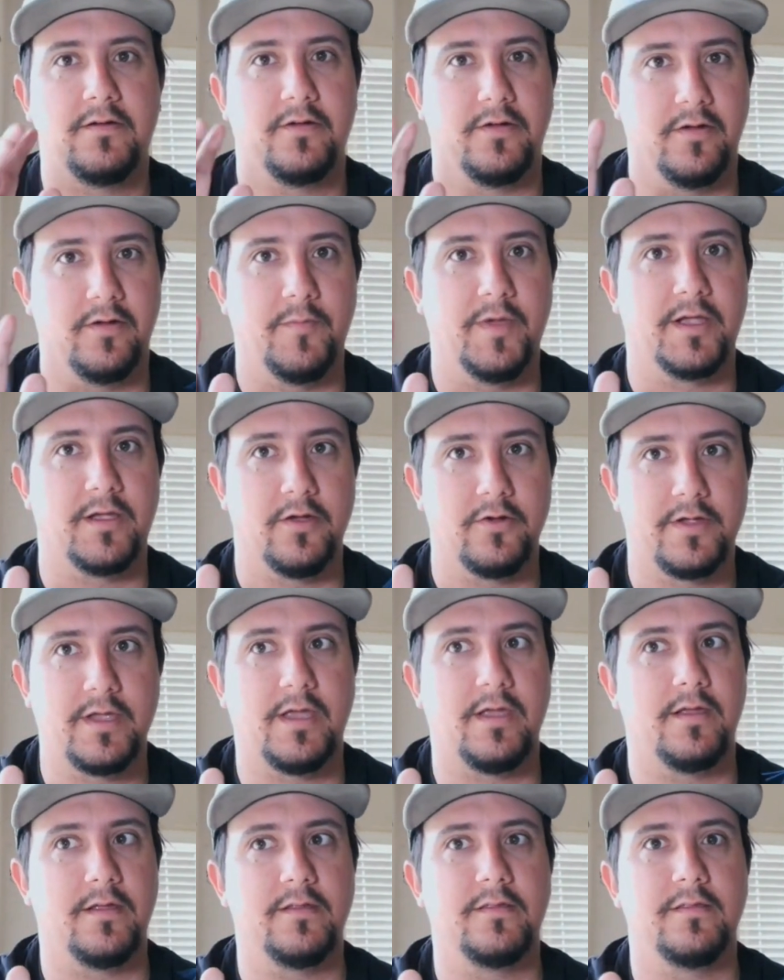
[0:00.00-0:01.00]
I'm like,
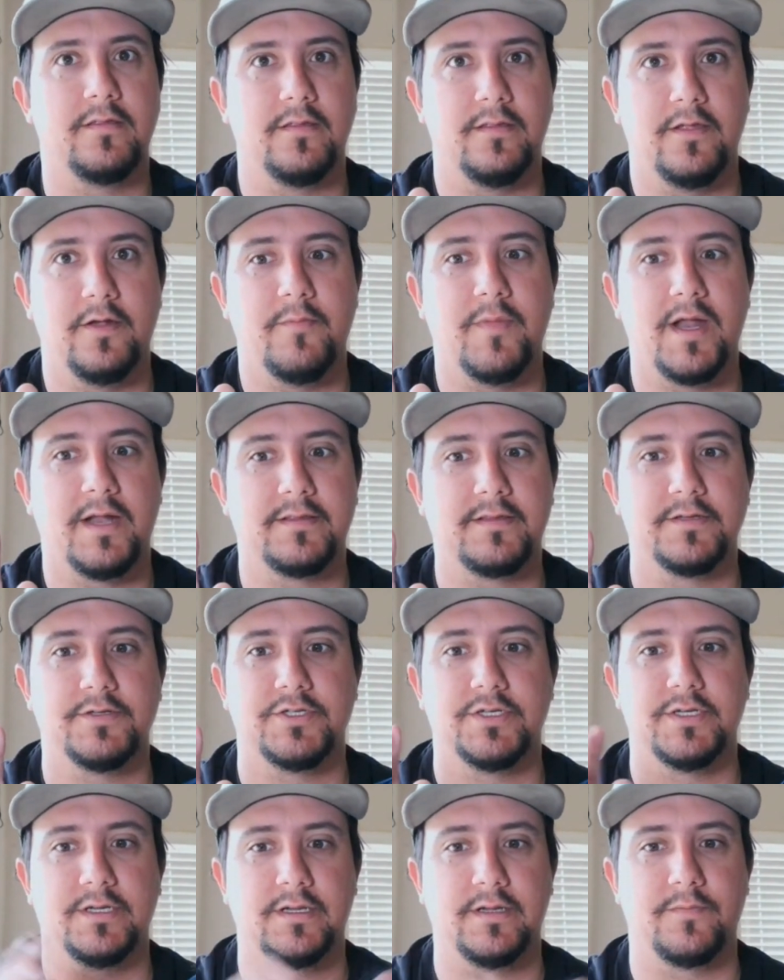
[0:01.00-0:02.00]
okay, they're mad at the
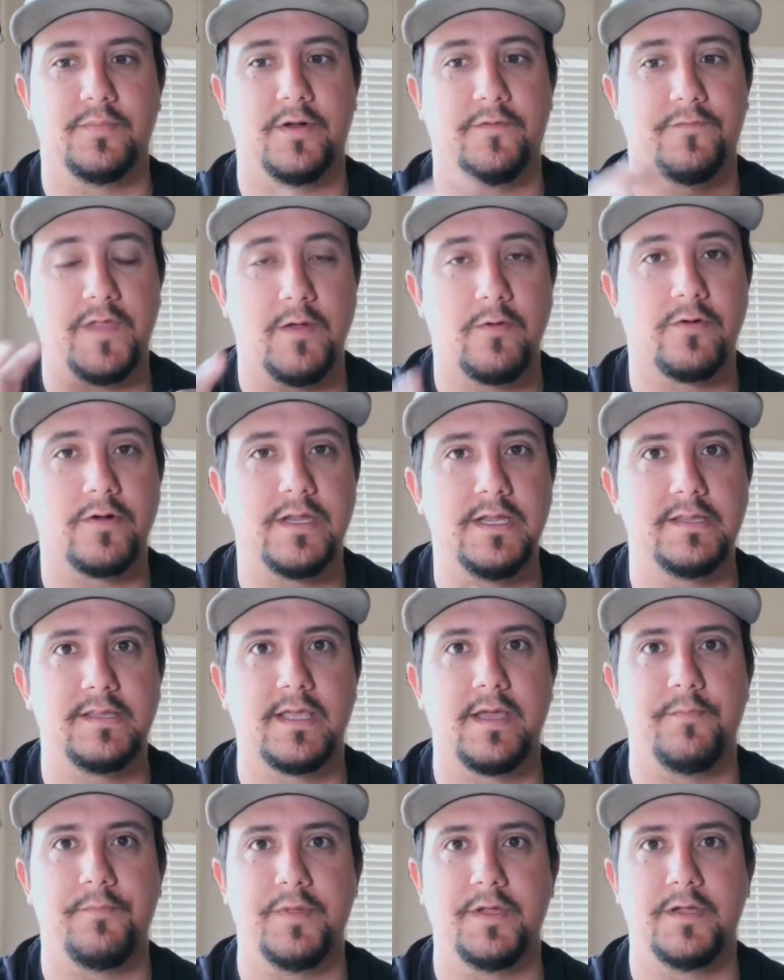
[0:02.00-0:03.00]
jig. But if they won't eat
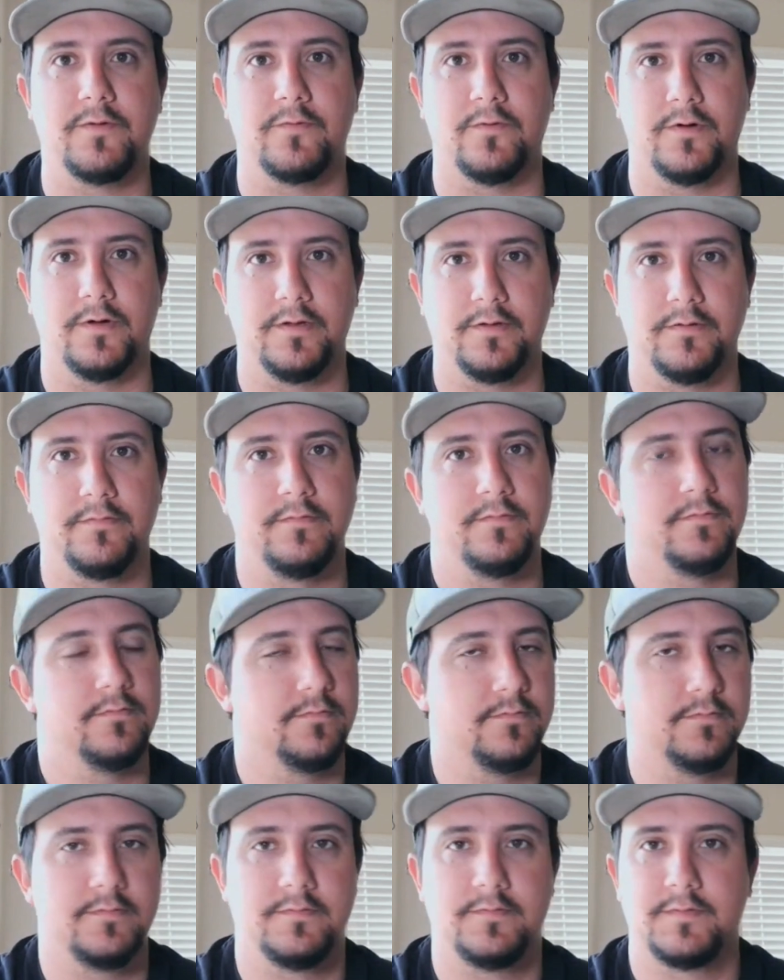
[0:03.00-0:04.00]
that big one,
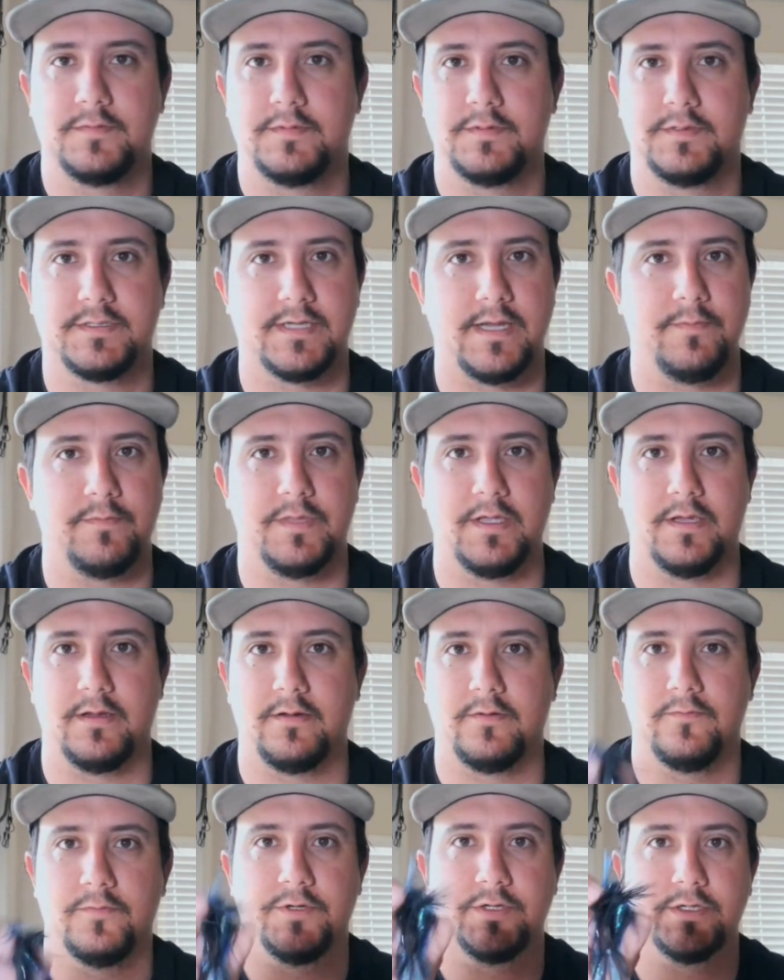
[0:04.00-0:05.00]
same
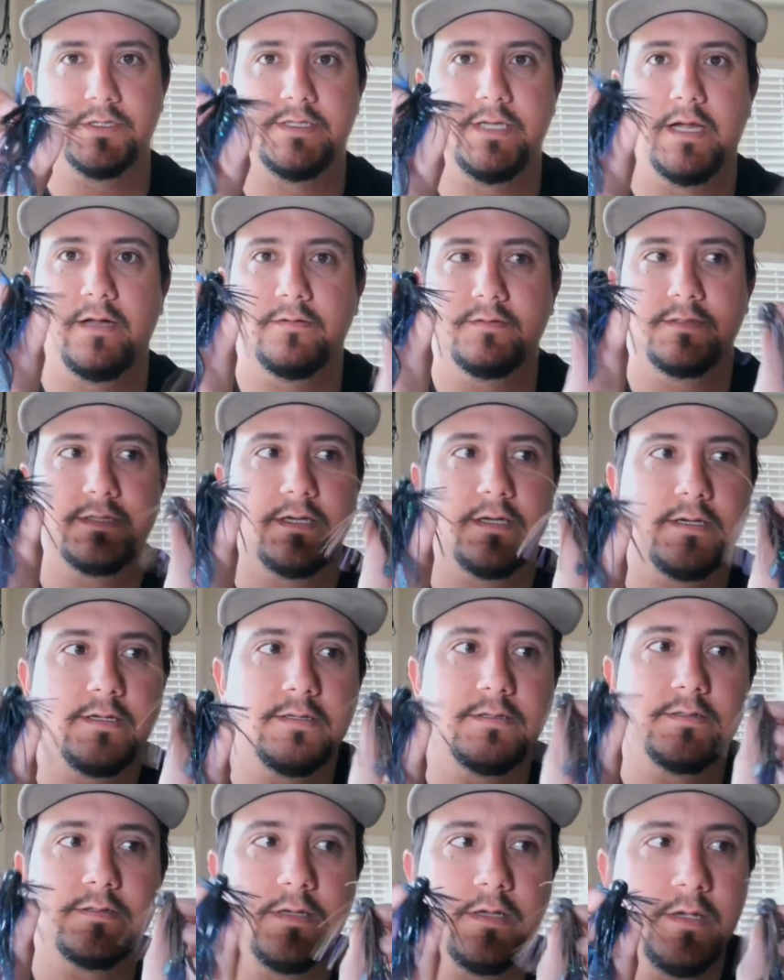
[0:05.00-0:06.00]
thing. We just
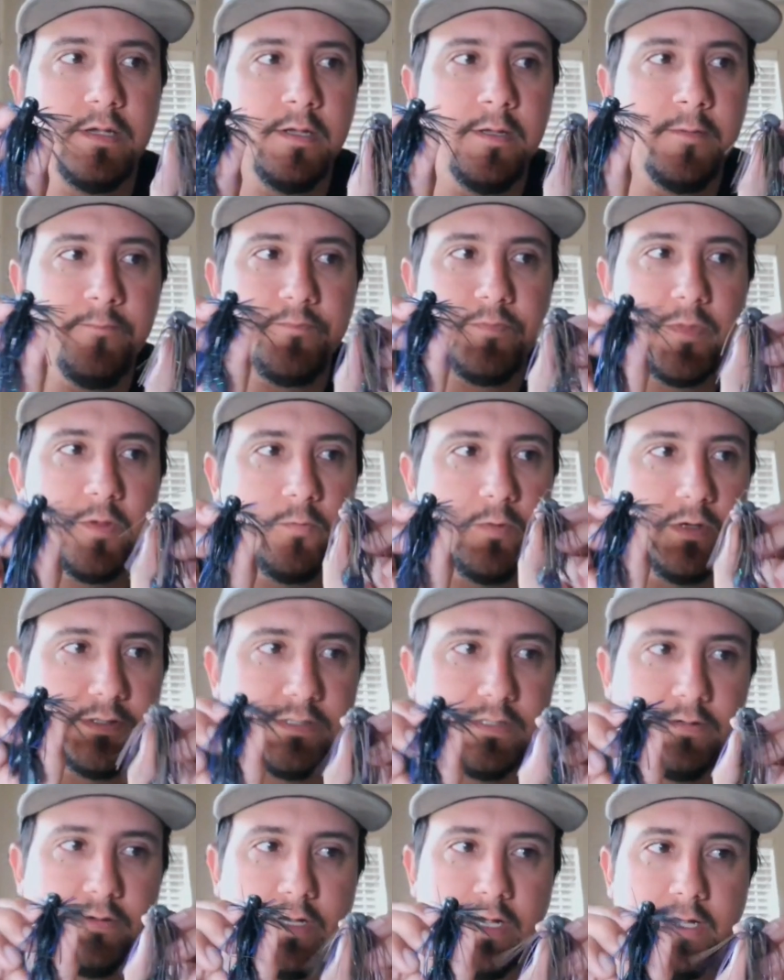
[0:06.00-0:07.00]
downsize.
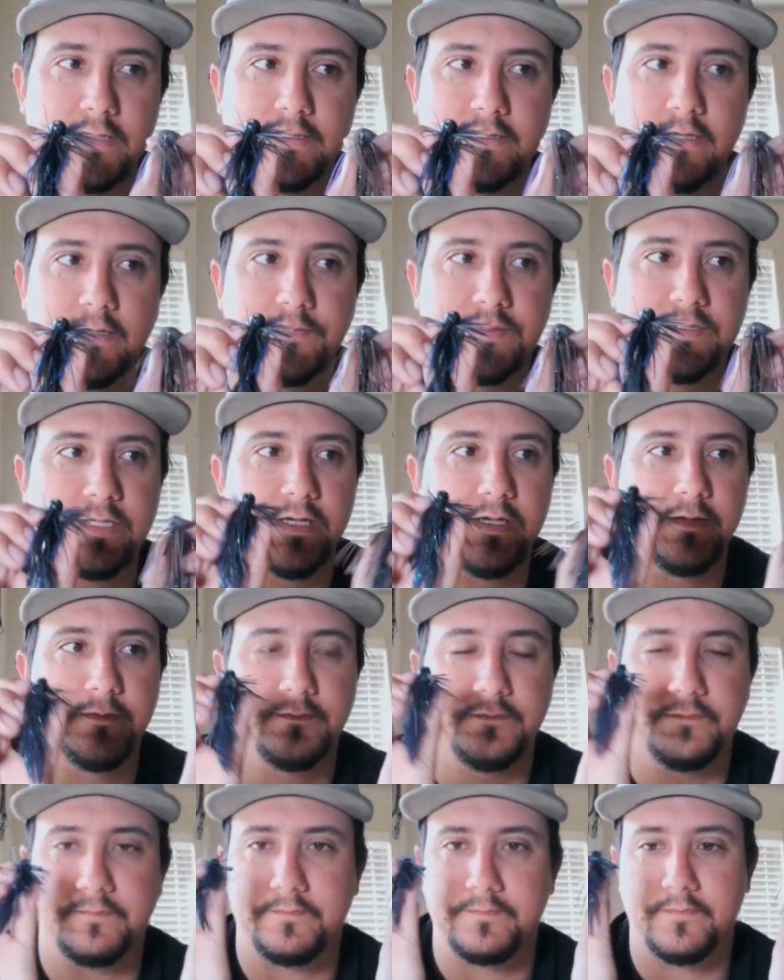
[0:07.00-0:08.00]
Once they're nice and upset,
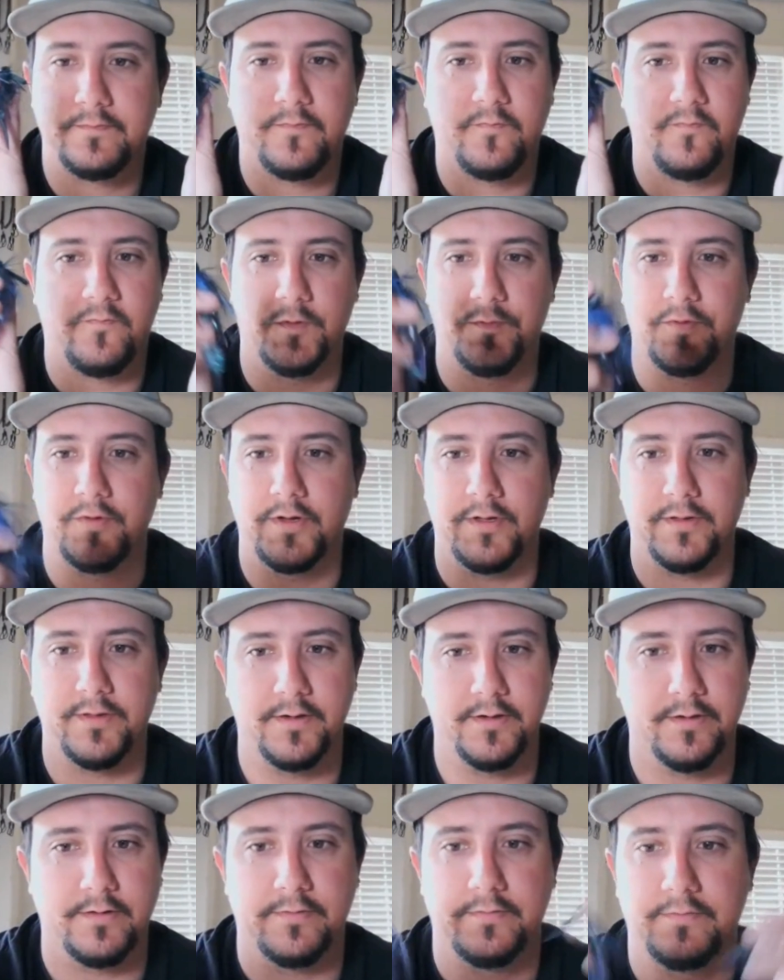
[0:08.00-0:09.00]
flip it in
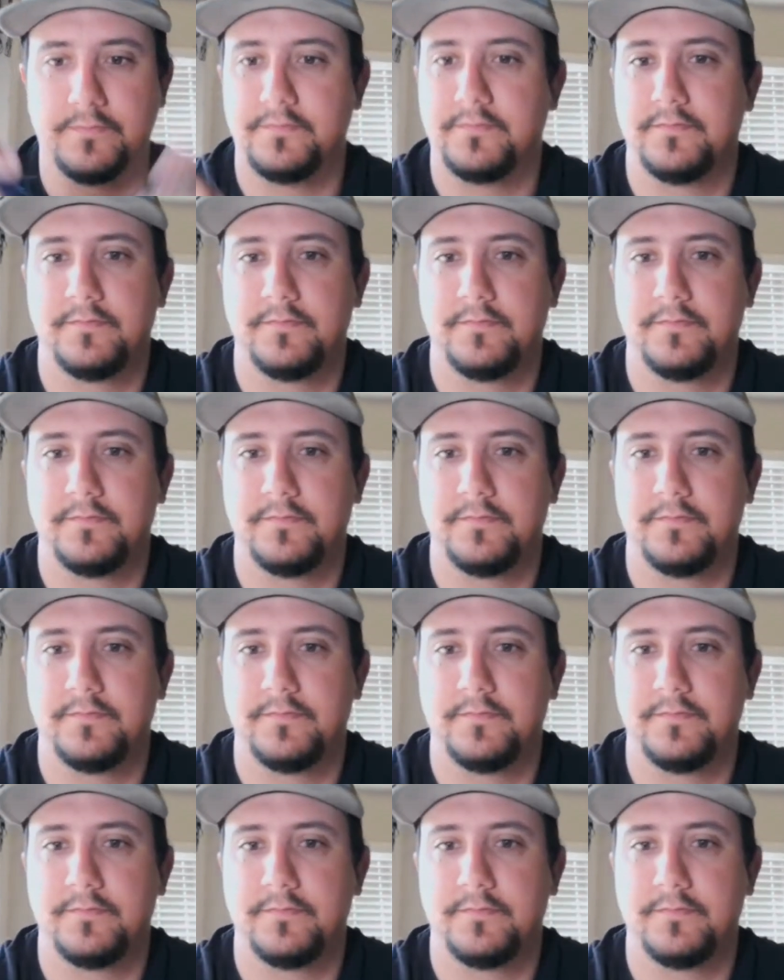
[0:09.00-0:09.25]
there.